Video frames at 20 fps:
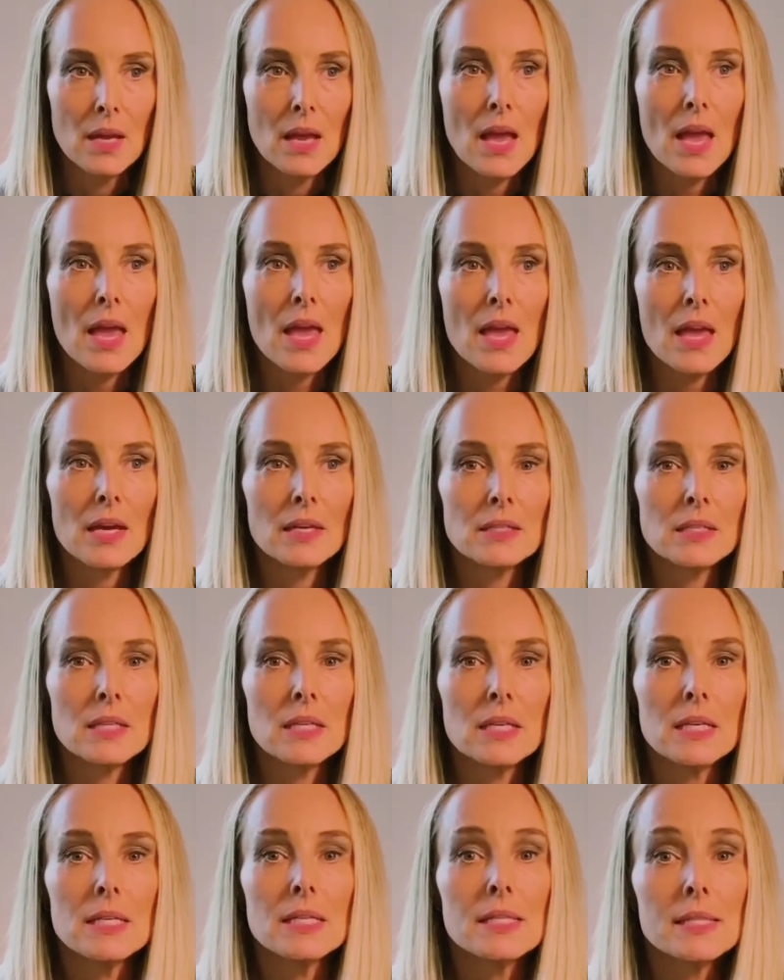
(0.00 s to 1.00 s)
And
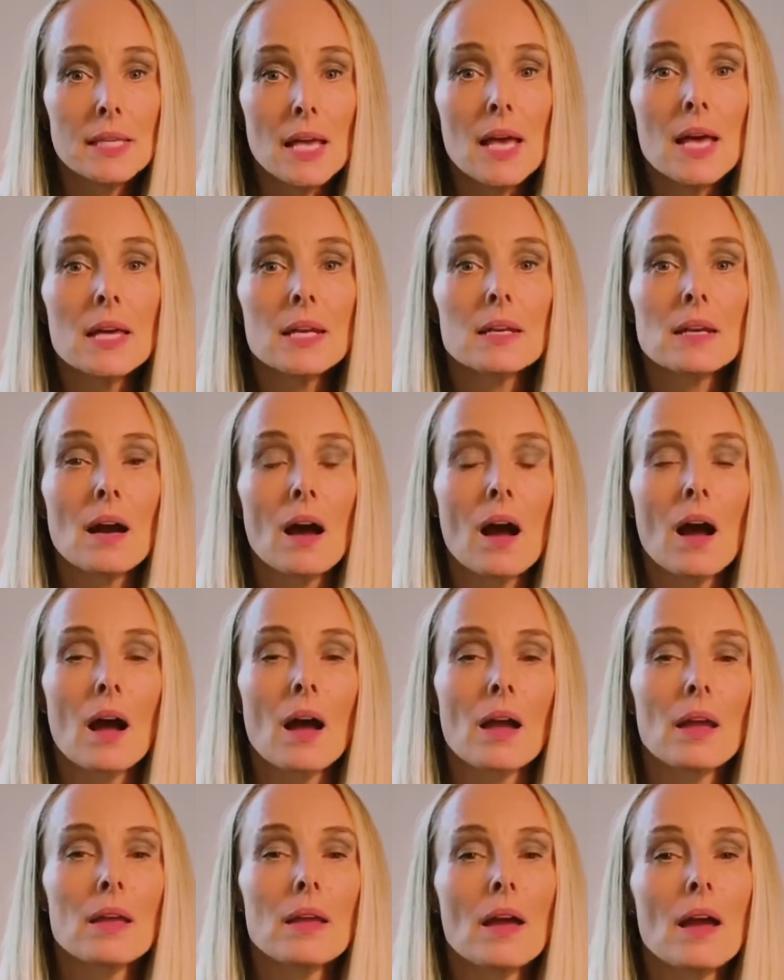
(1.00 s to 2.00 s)
he said,
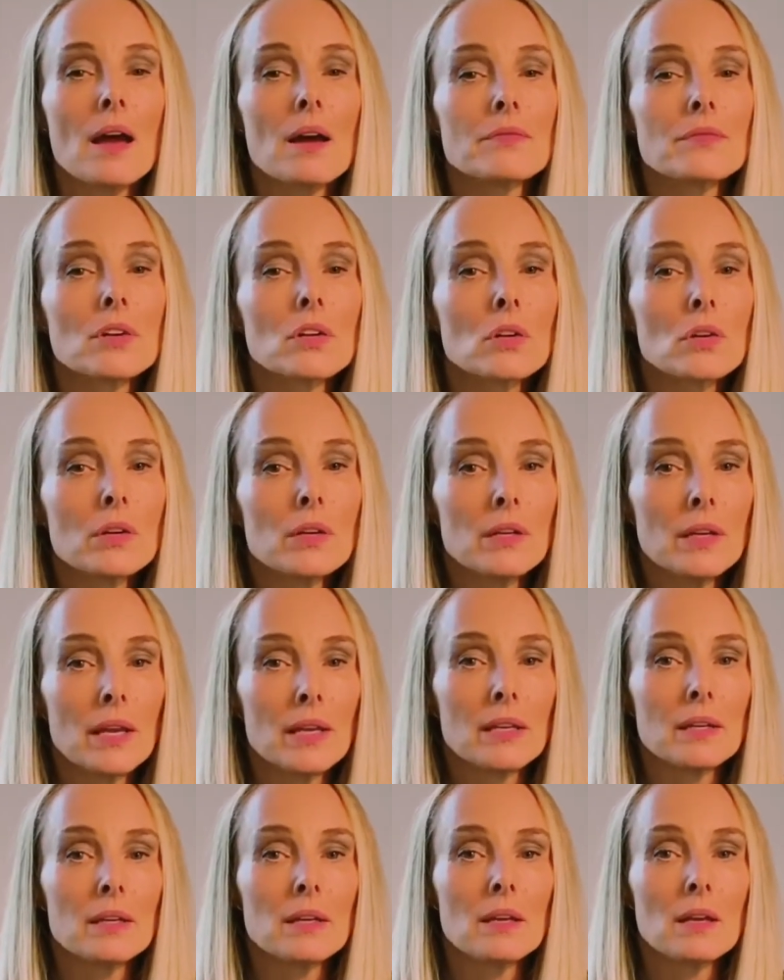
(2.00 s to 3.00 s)
I am
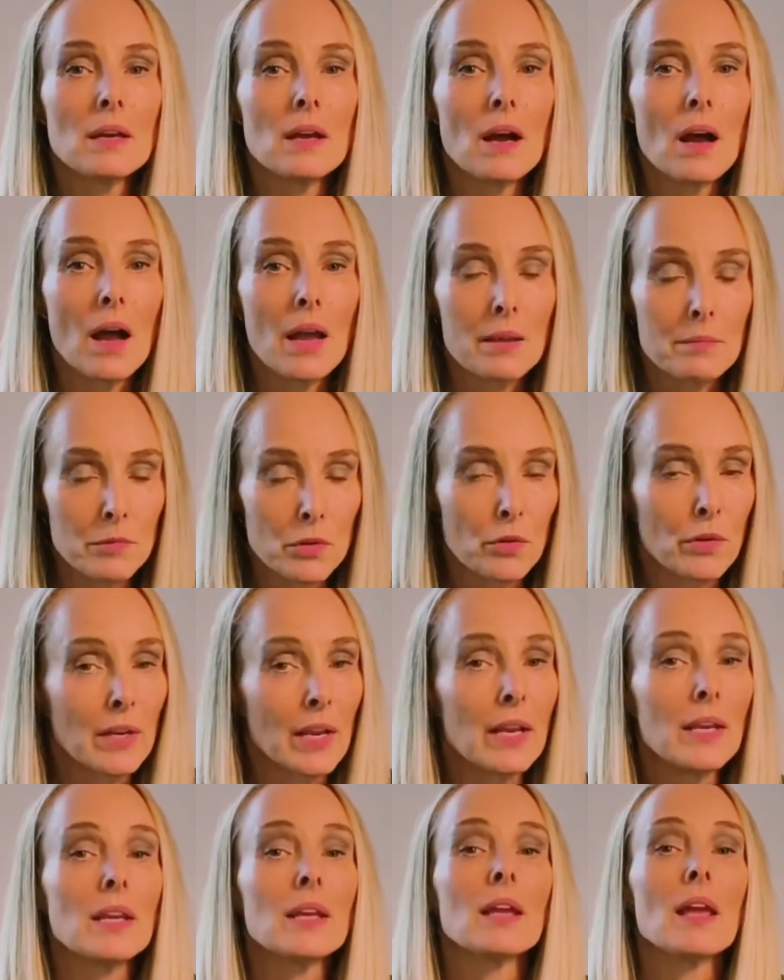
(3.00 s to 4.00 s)

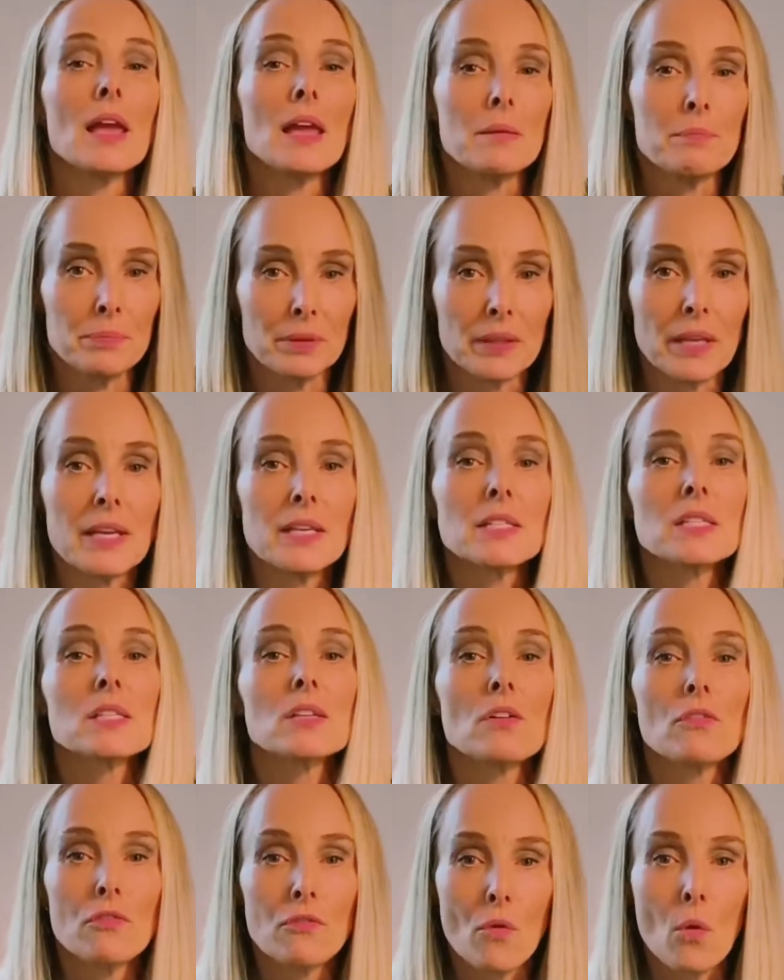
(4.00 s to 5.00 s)
creating a place
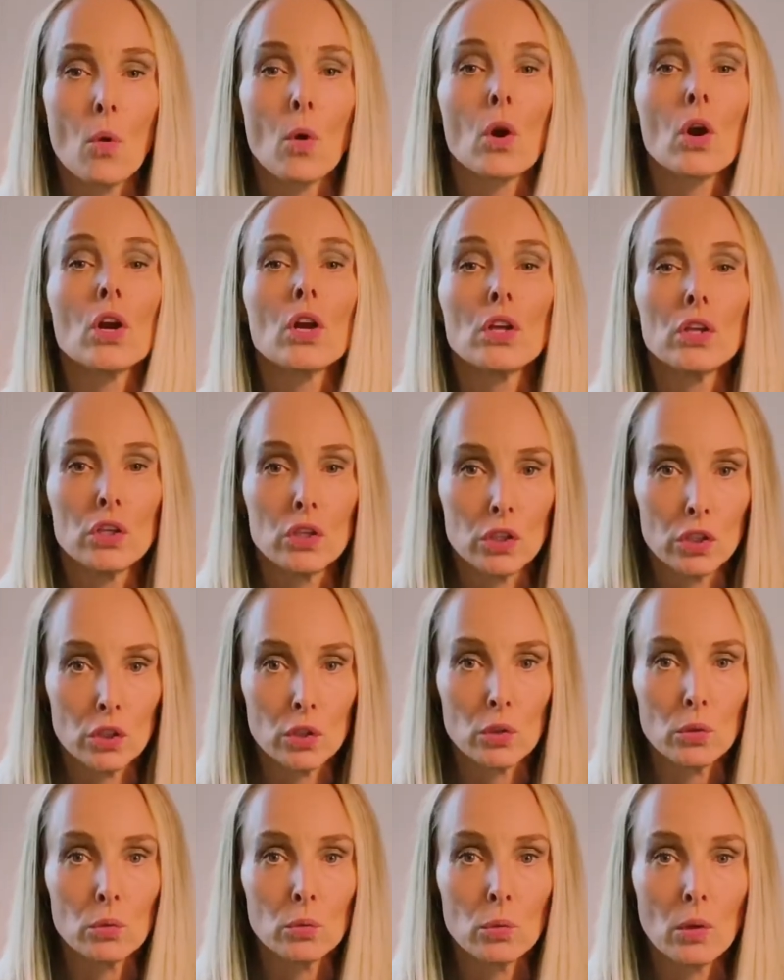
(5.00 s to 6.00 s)
for
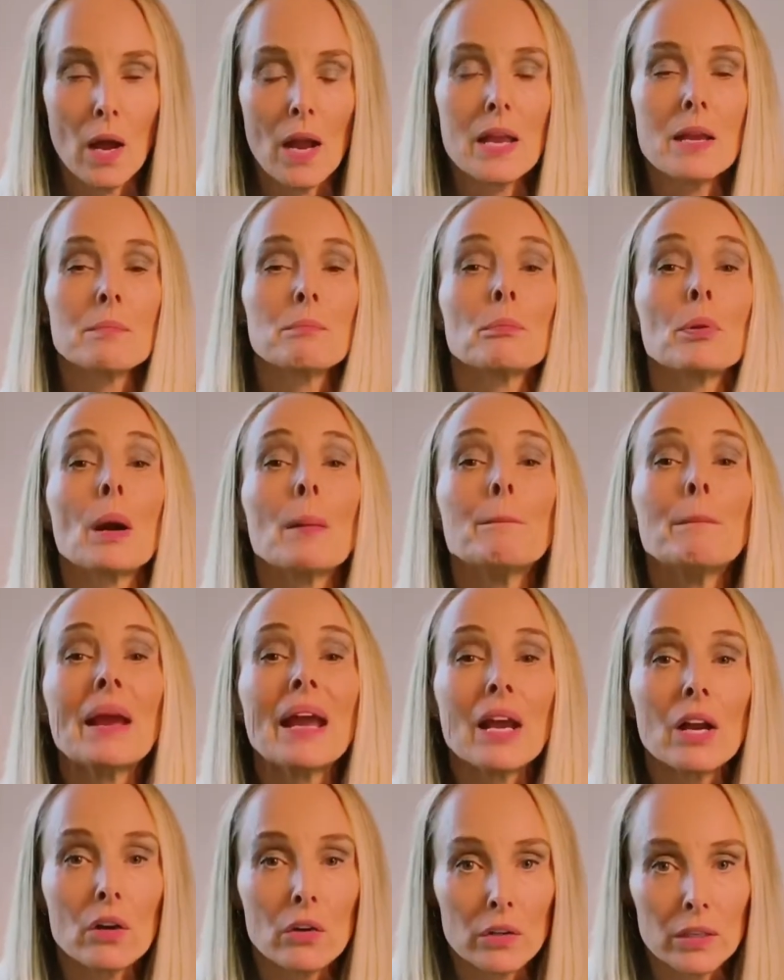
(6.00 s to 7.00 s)
you. I am
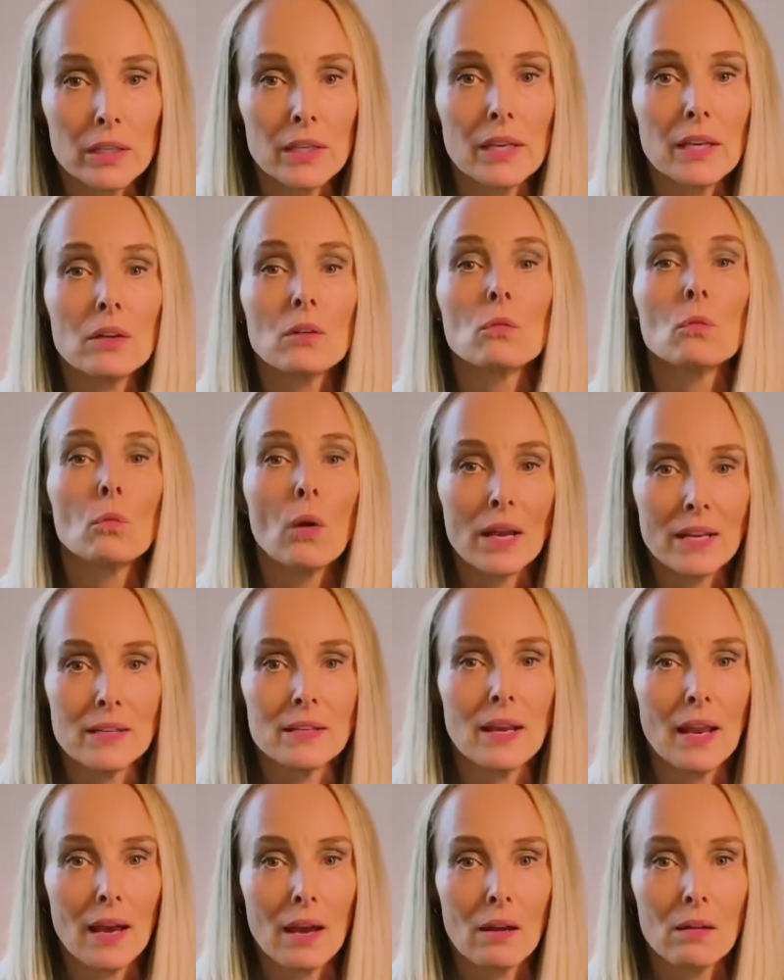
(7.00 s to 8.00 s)
preparing it right
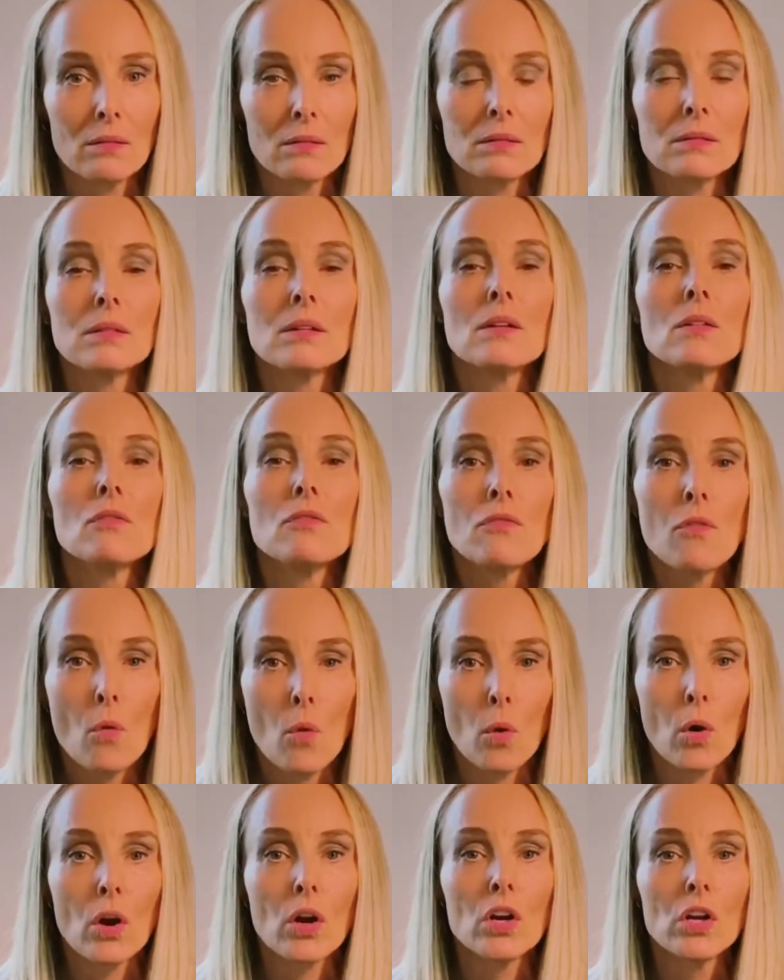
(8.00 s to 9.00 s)
now
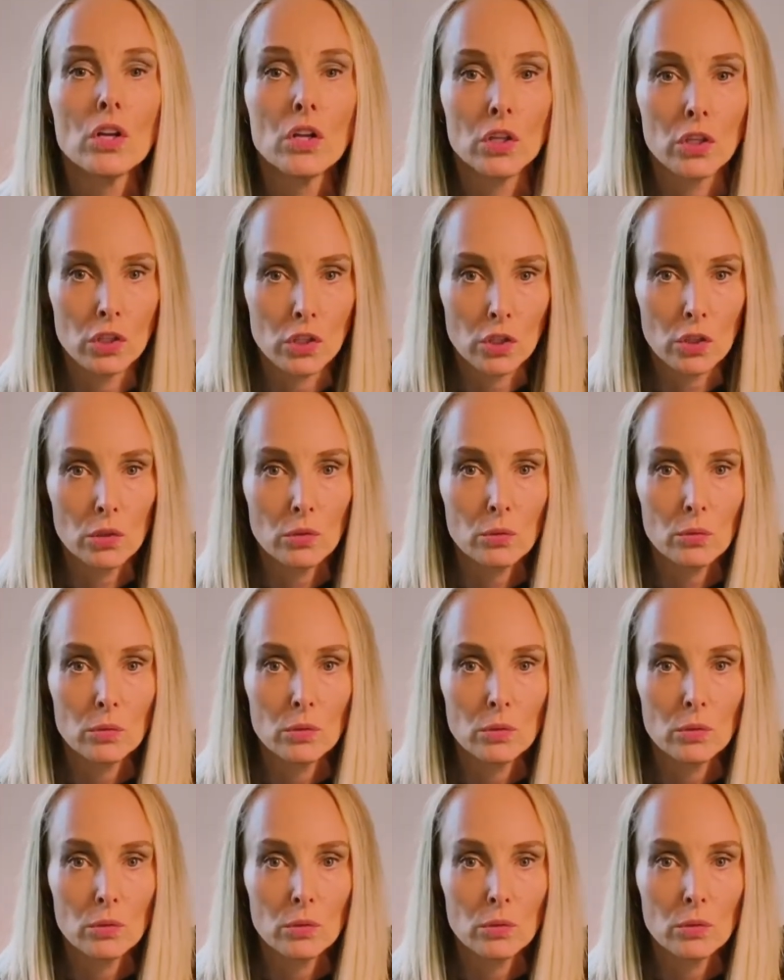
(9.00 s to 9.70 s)
for you.